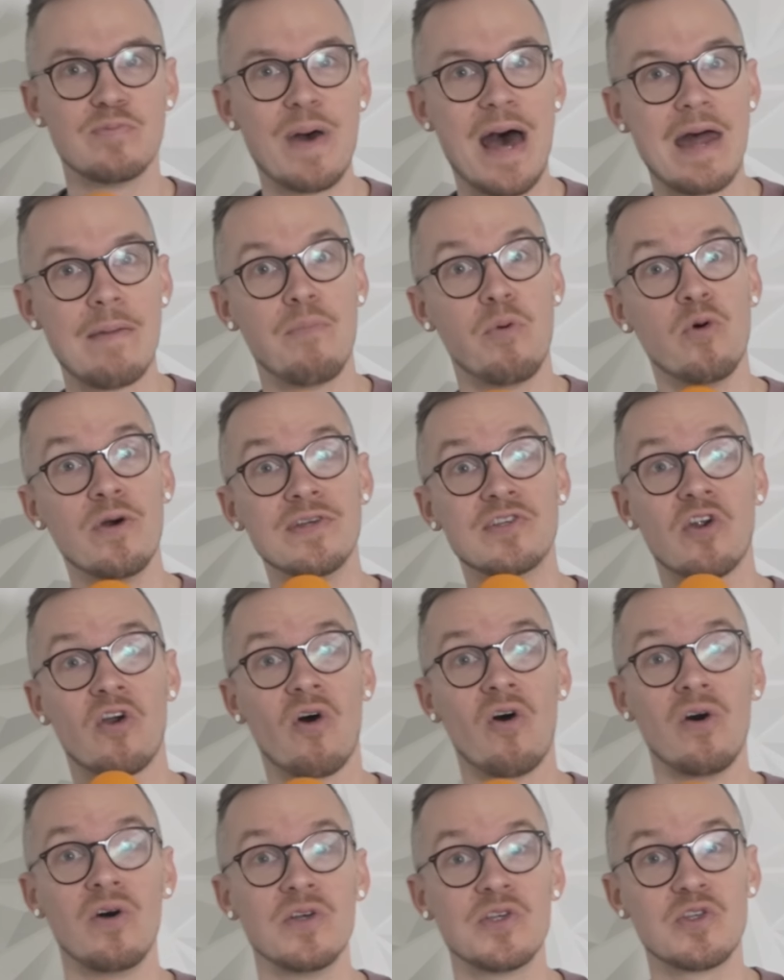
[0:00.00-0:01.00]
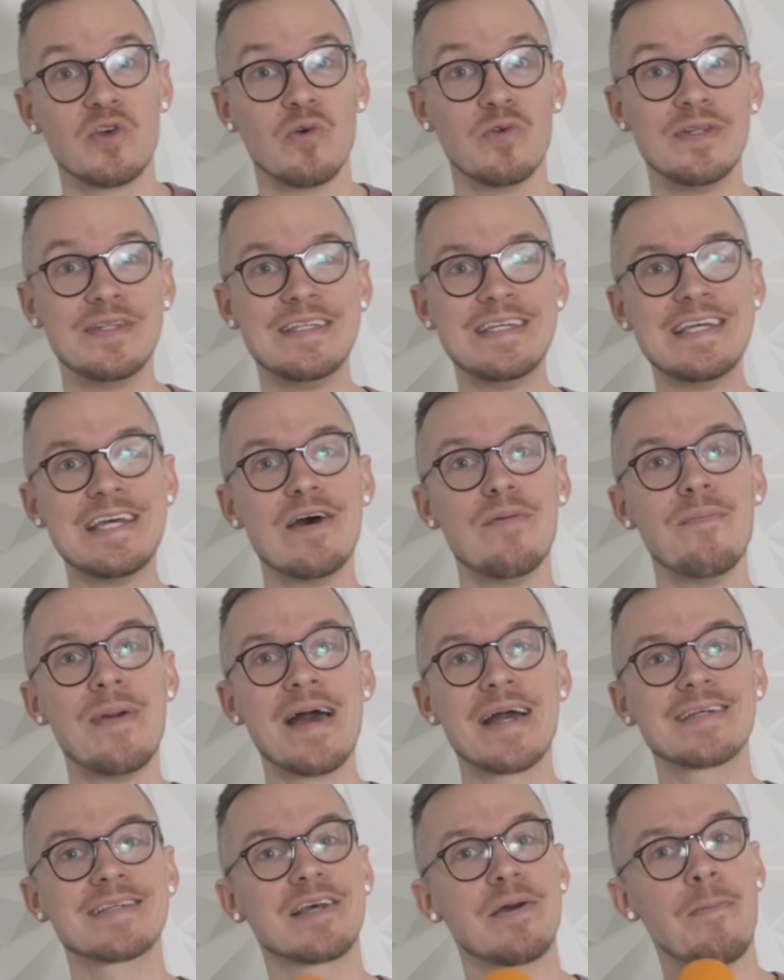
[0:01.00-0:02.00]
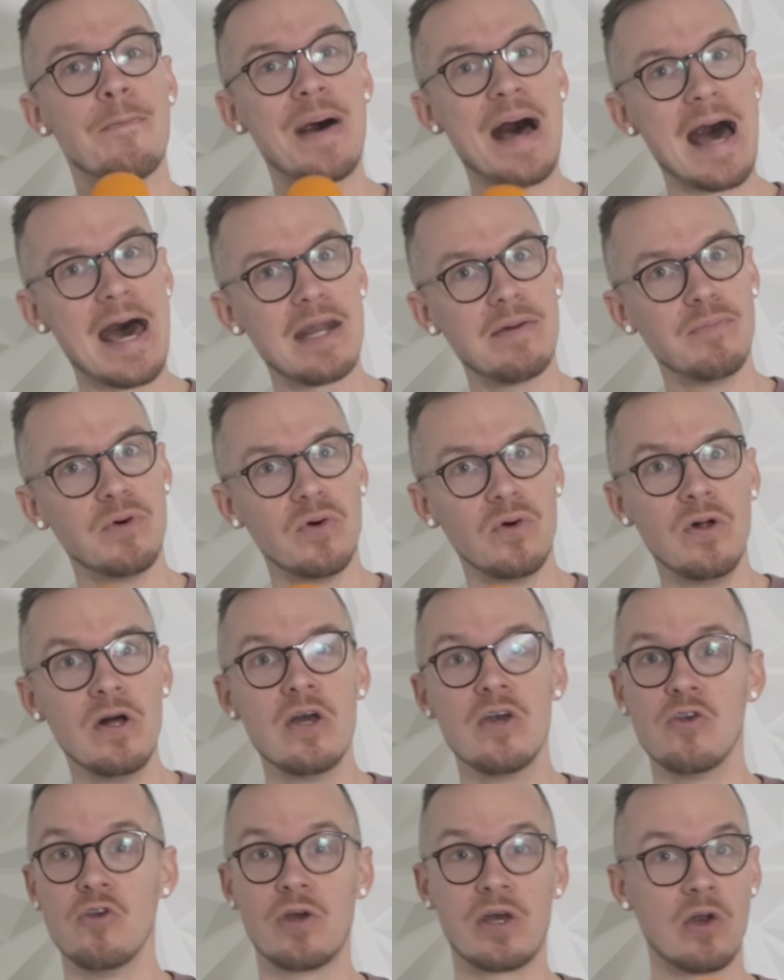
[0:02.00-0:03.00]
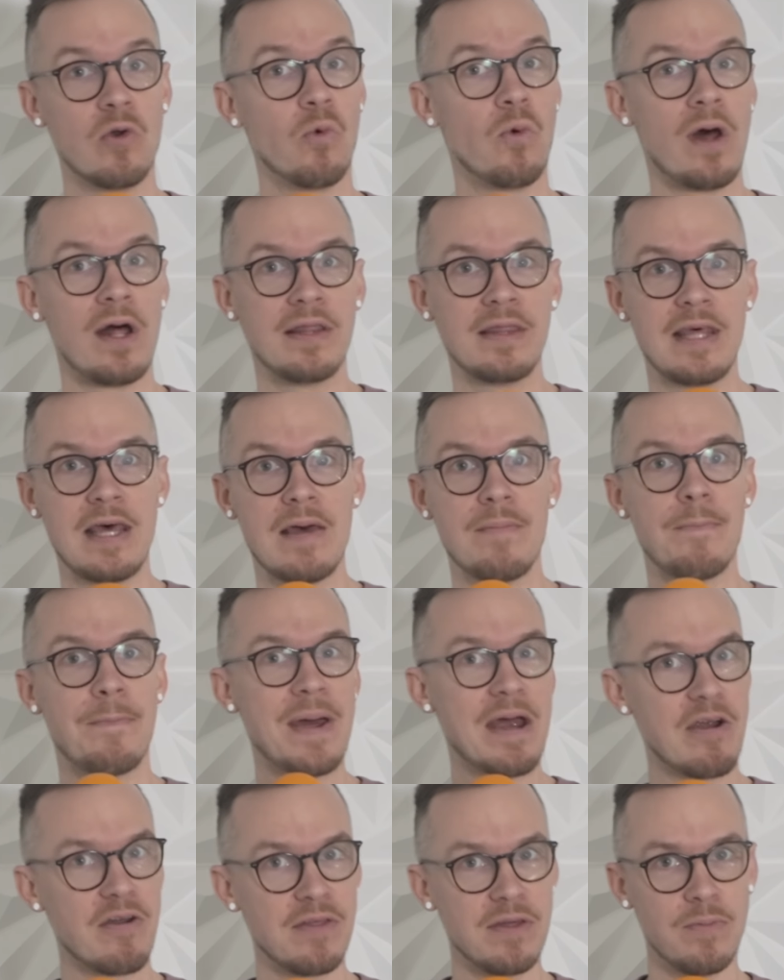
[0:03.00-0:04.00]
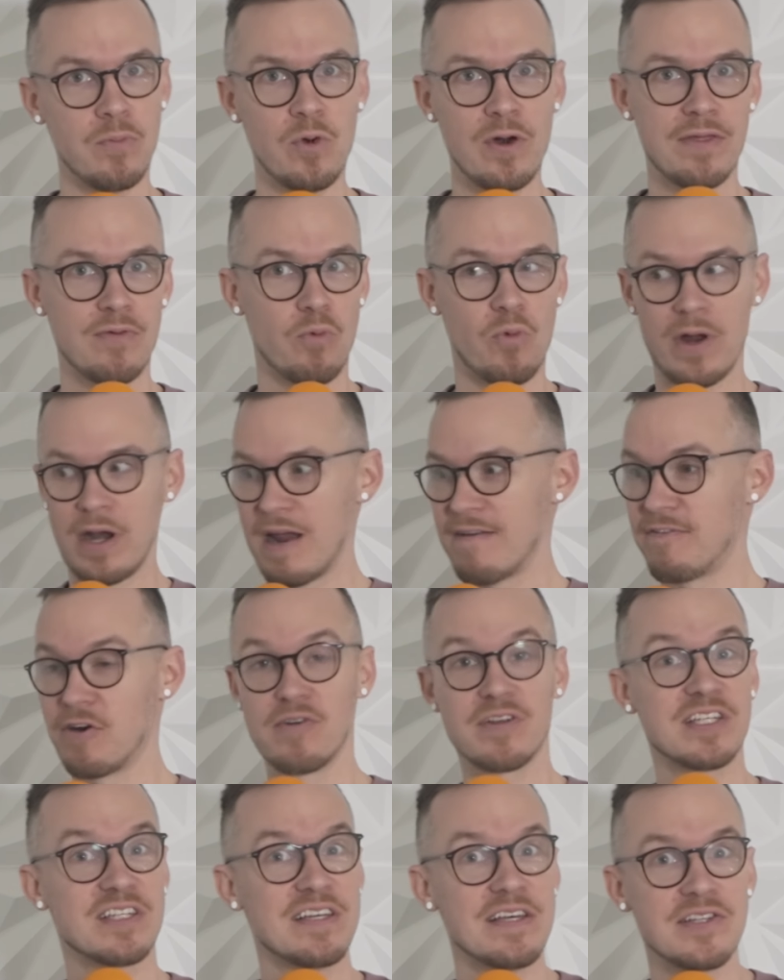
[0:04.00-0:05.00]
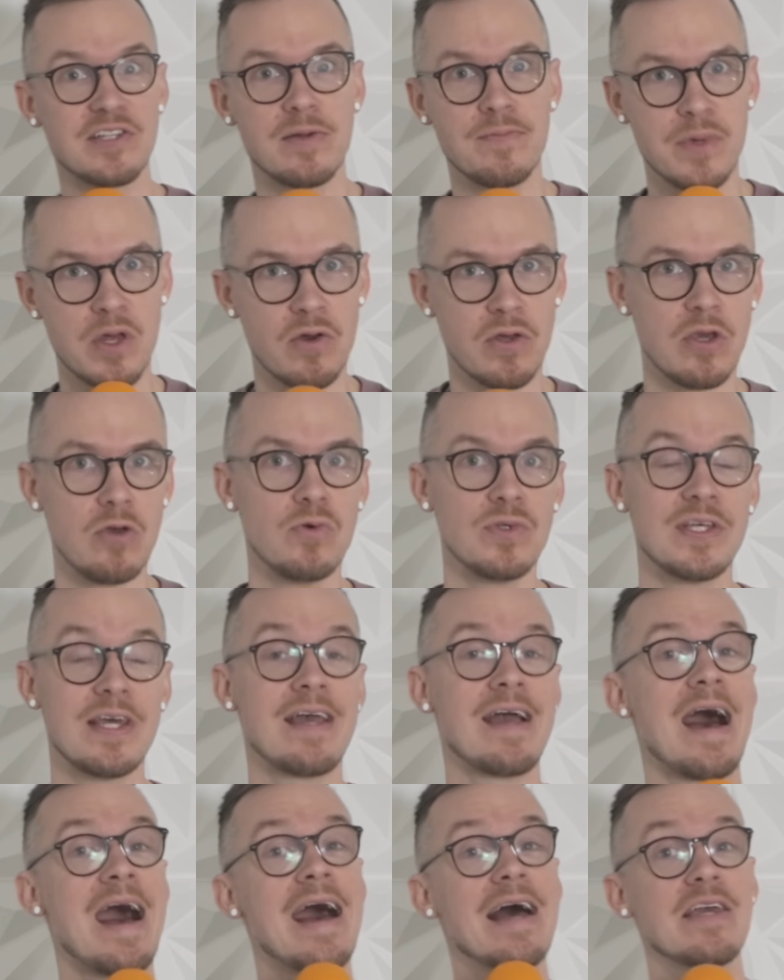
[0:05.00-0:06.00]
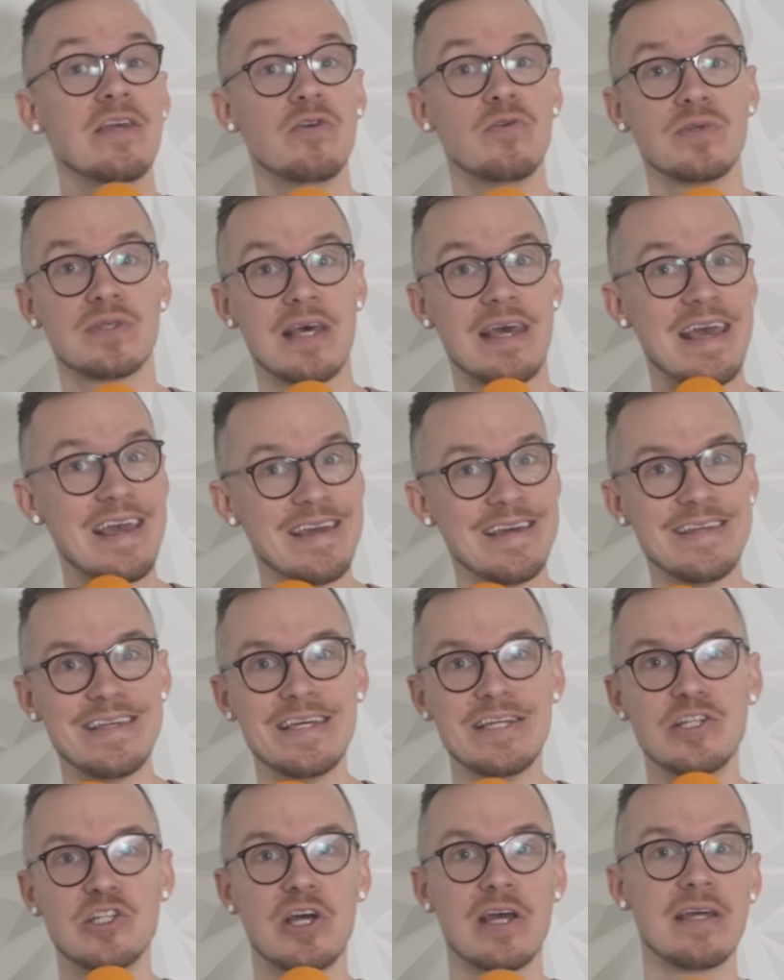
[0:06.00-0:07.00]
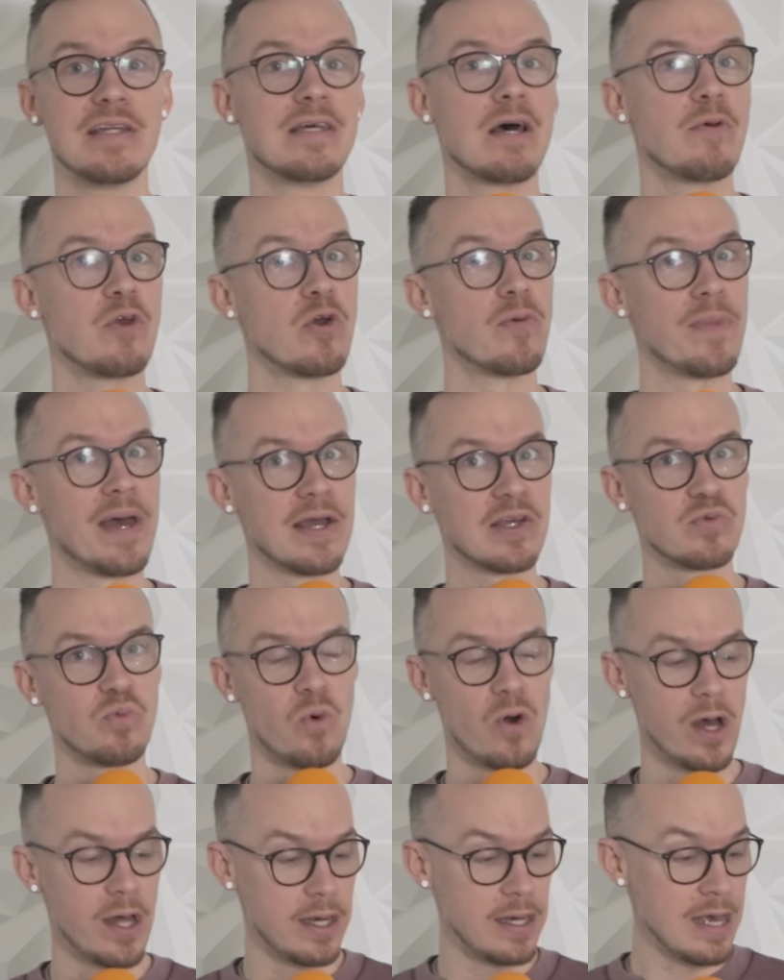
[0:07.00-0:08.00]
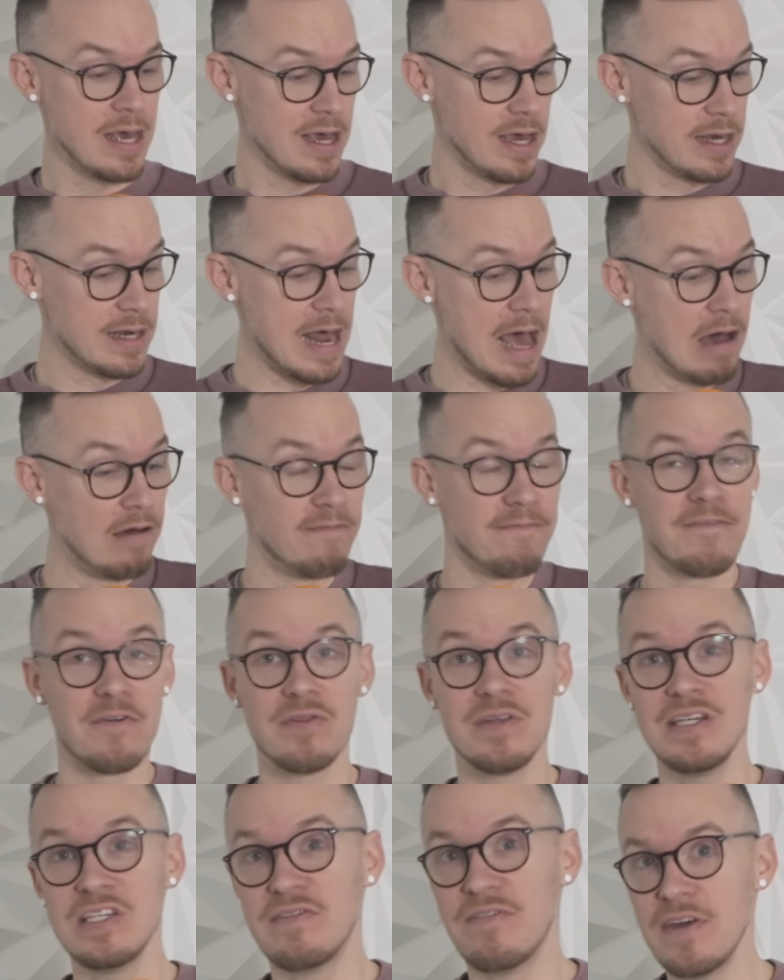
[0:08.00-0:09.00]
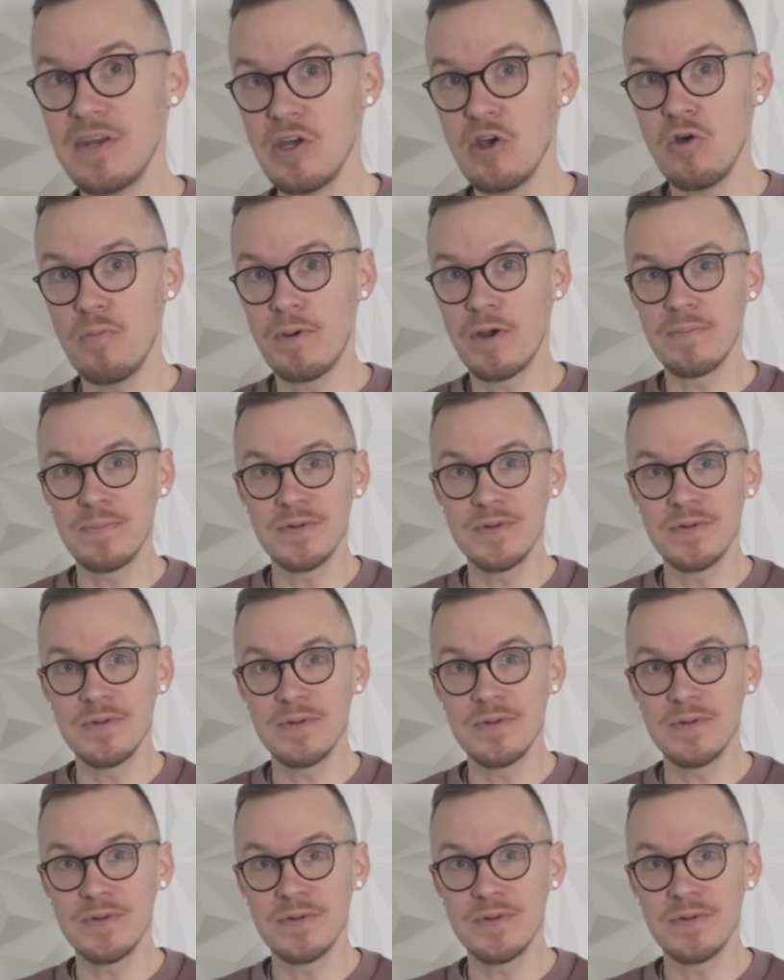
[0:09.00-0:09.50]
These bad boys are also DMX compatible. You can run them, pair them with whatever system you're using. I use the ADJ WMX1. Now, for these video